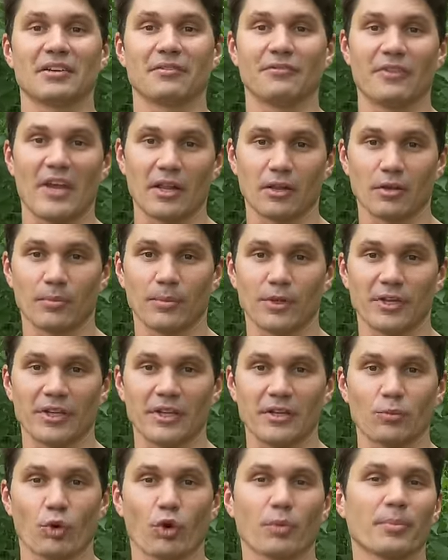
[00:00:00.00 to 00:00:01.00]
available
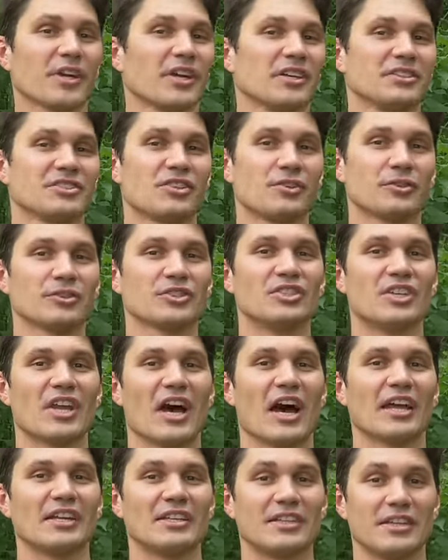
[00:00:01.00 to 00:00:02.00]
anymore because there's
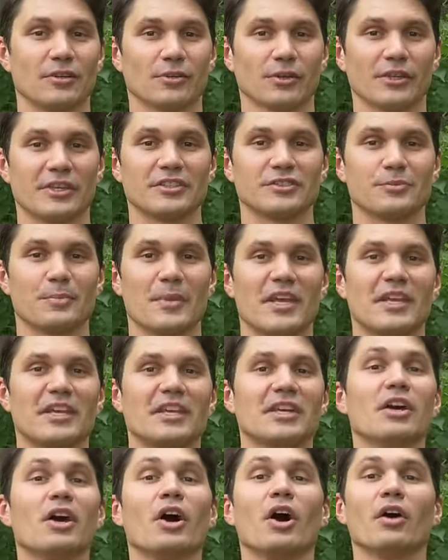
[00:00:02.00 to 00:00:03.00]
not nearly as many